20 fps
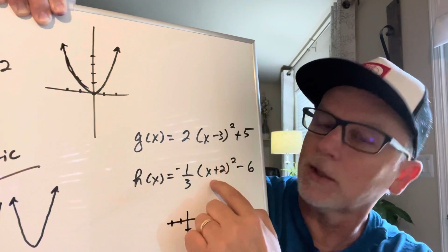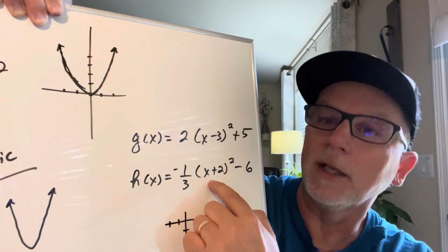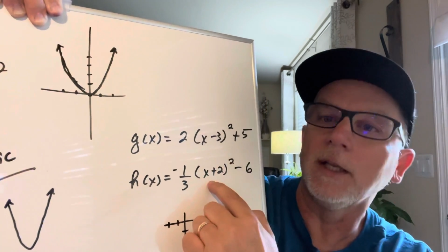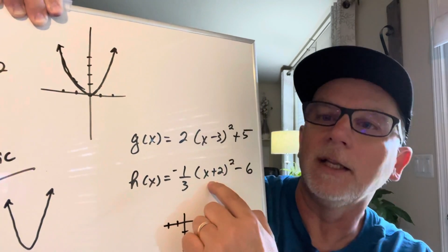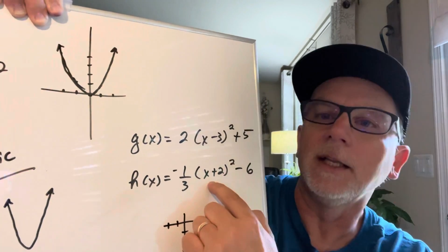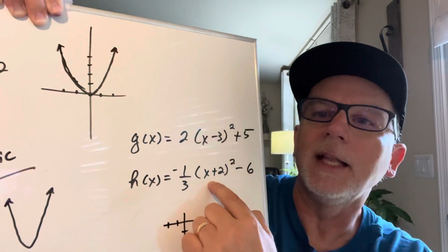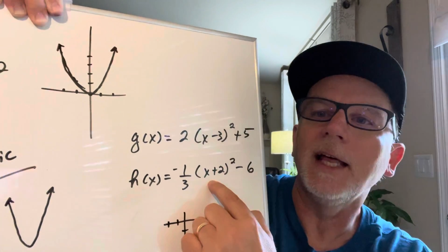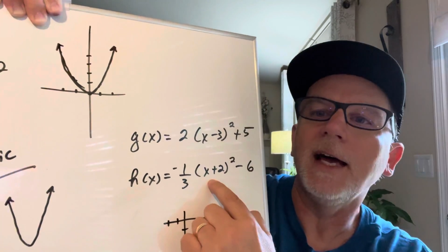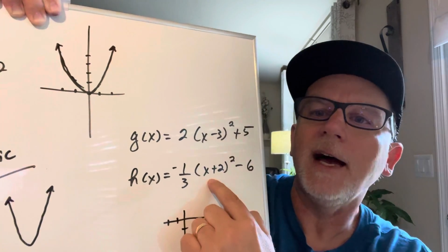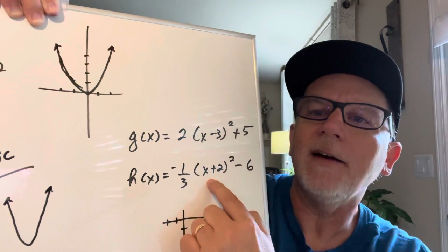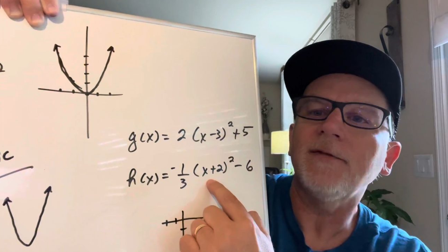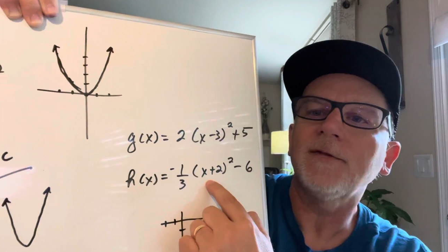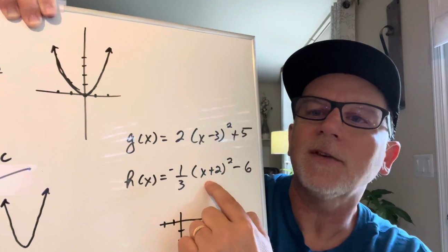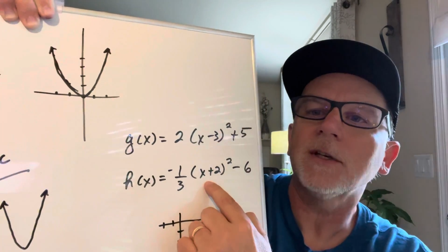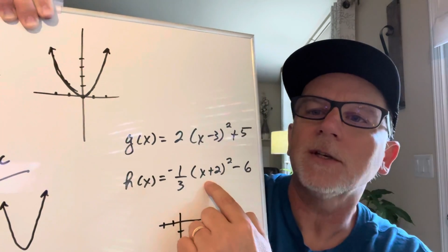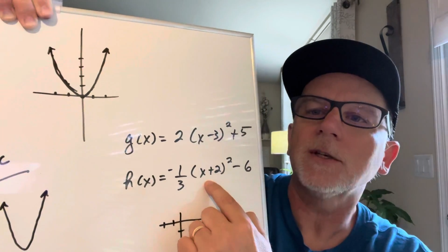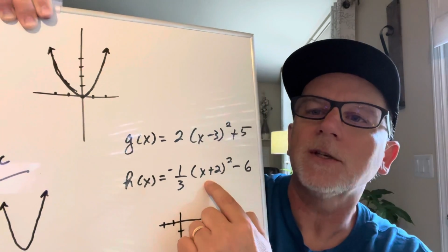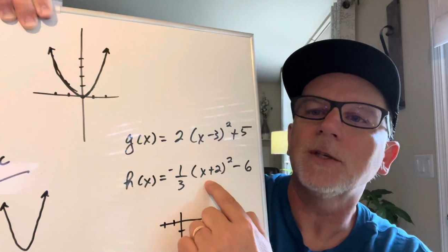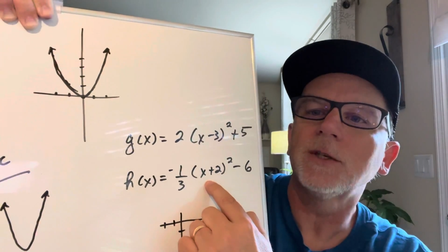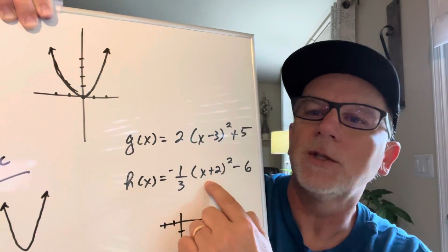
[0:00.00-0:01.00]
left
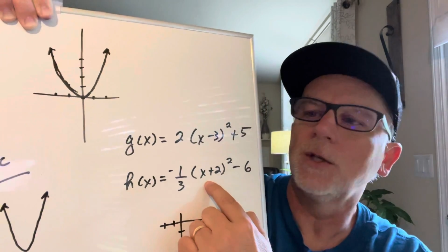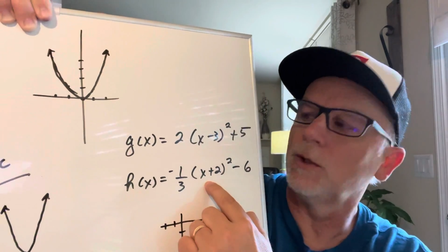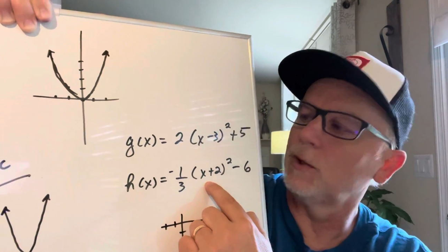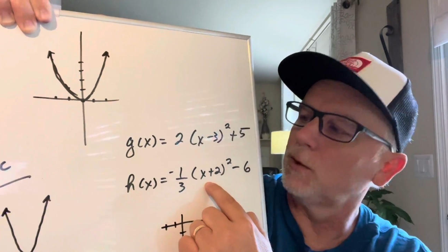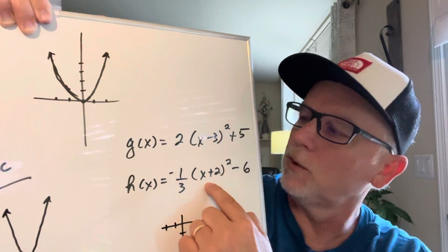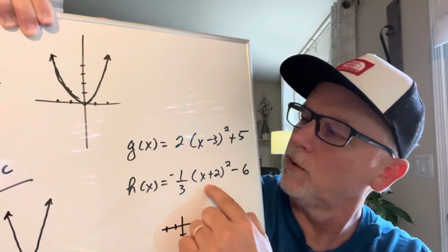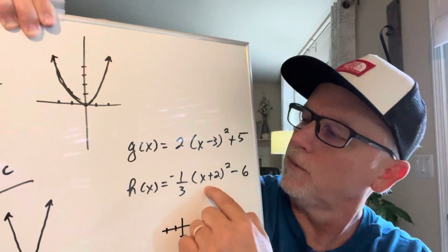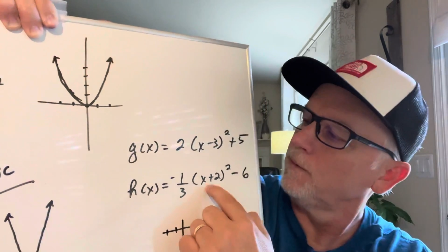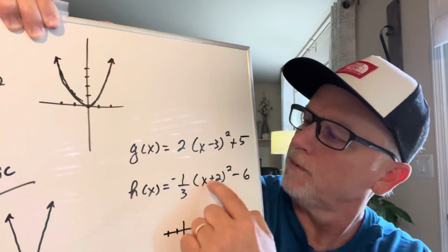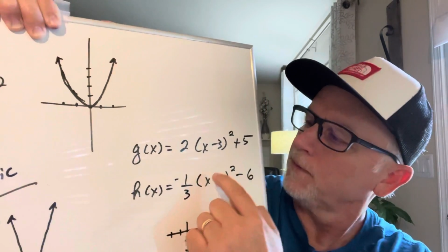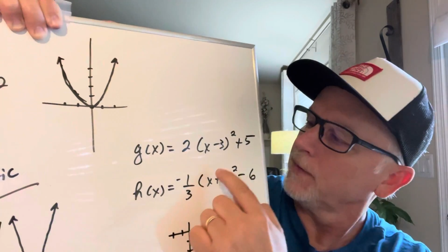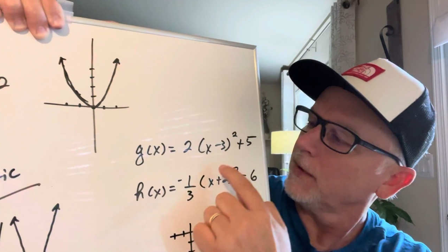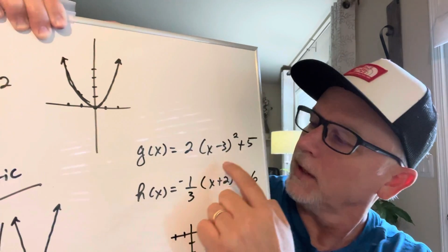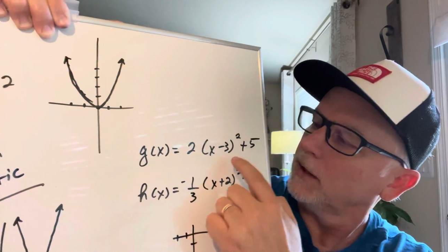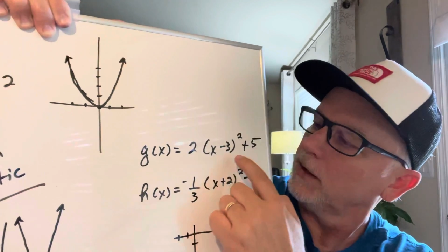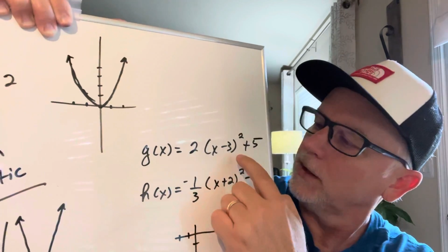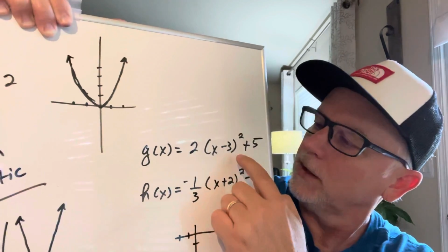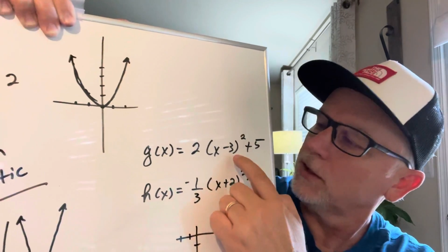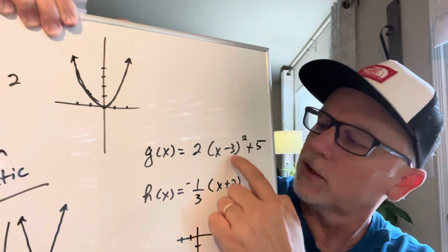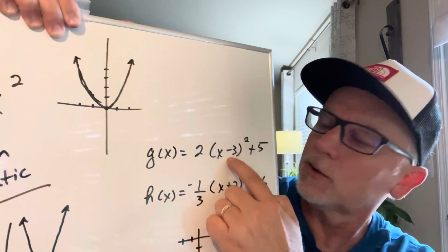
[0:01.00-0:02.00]
2.
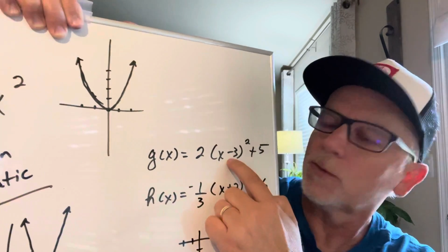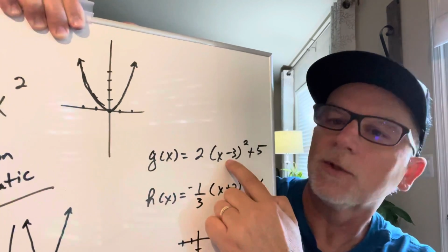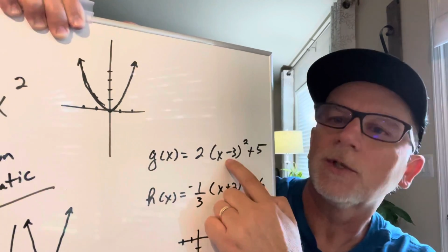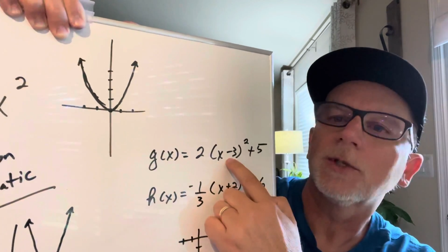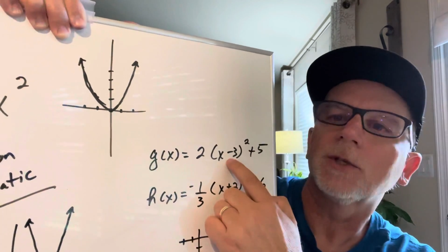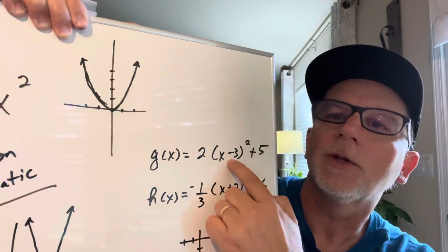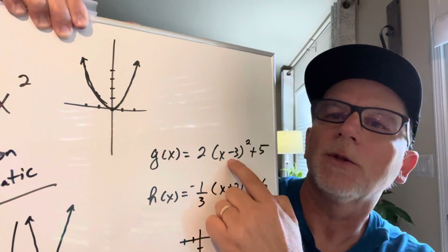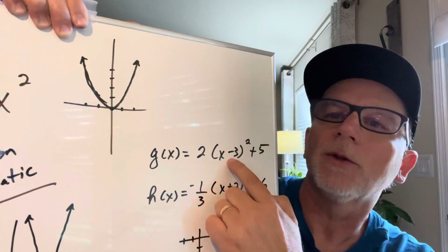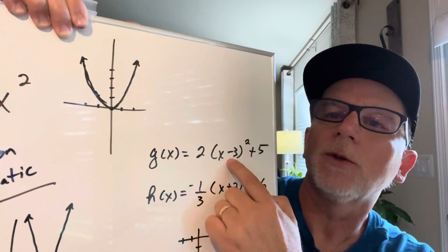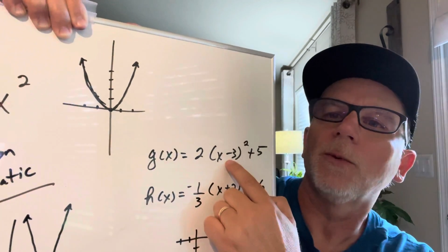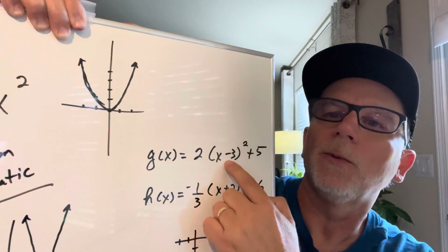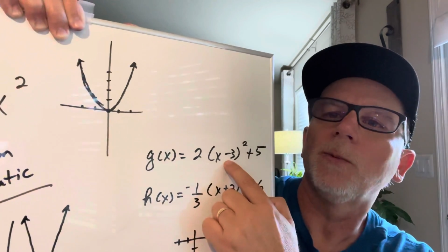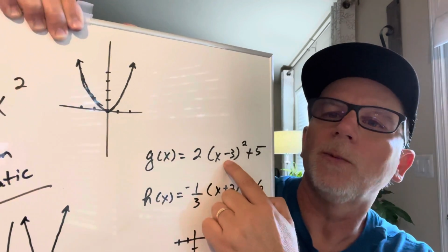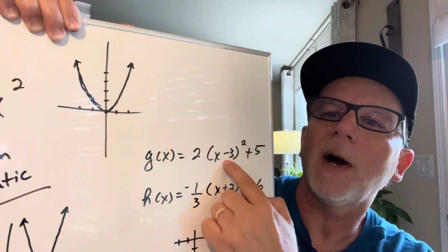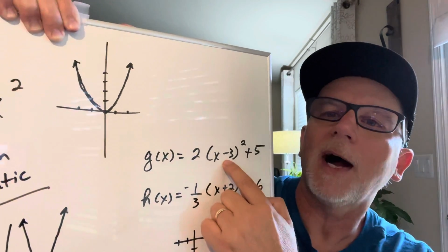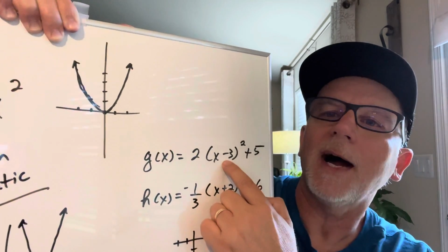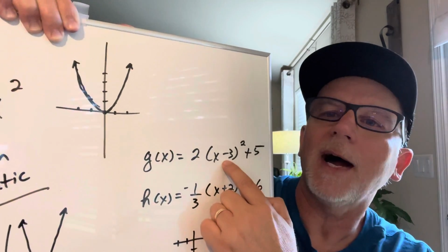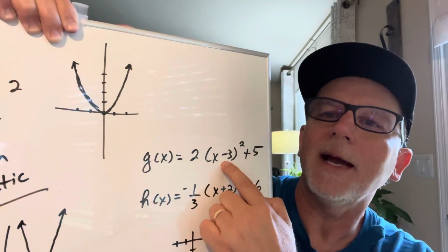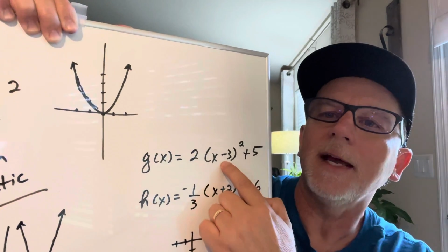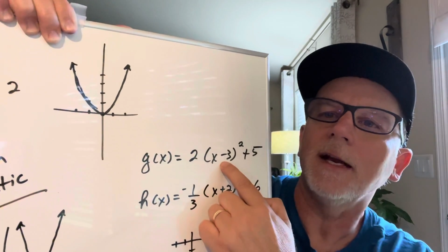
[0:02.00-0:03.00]
This was to the
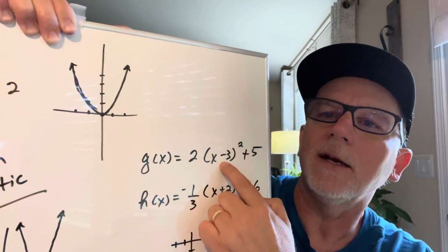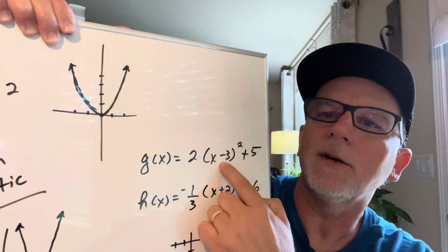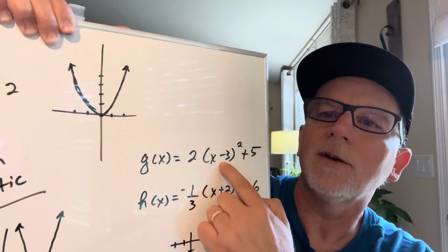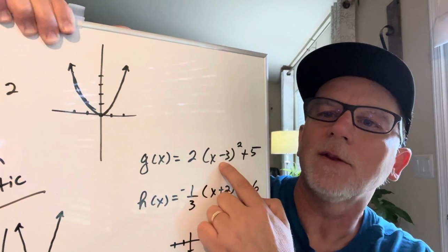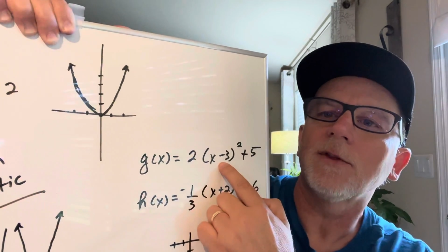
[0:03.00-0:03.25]
right